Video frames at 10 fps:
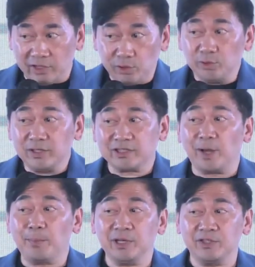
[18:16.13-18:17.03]
I knew
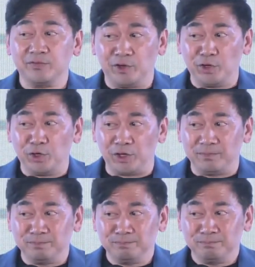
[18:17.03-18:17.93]
this company is very
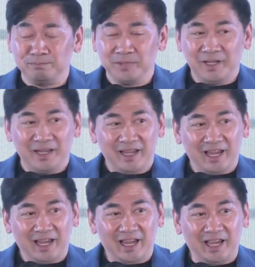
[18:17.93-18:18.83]
good.
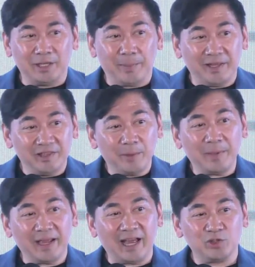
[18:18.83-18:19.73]
And the
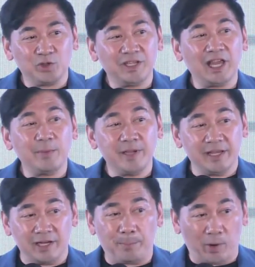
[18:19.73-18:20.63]
pandemic actually gave
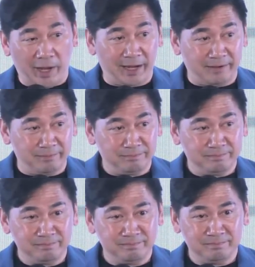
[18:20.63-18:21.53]
me an upper hand.
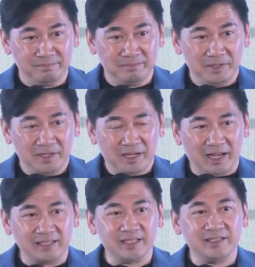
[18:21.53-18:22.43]

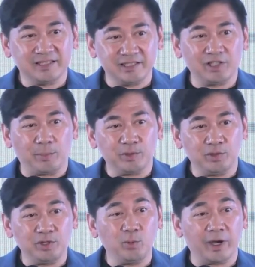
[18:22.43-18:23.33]
I said, this is the
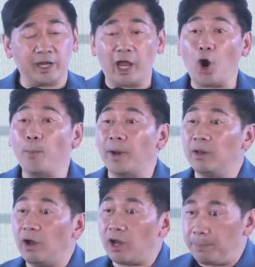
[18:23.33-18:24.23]
opportunity where I can help
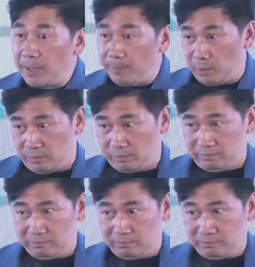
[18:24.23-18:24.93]
a lot of people.